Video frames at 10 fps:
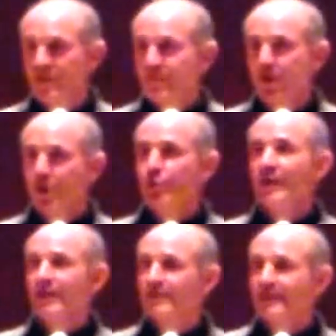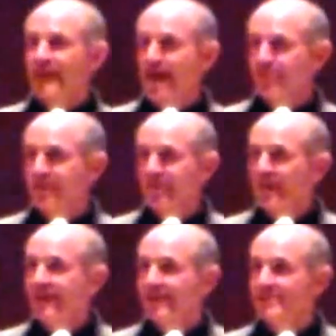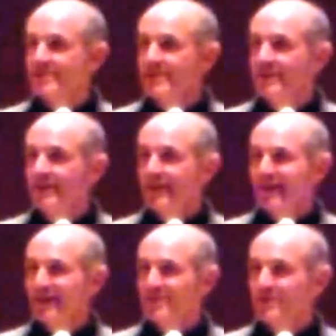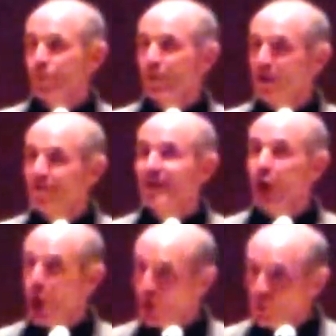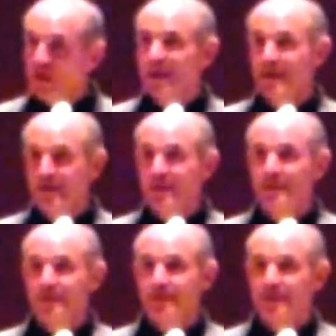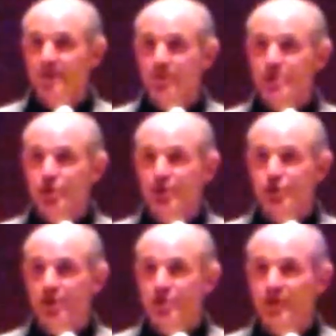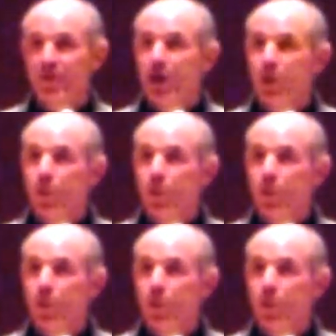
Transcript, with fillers: one of the very uniquely Catholic things is we are the only uh, Christian church in the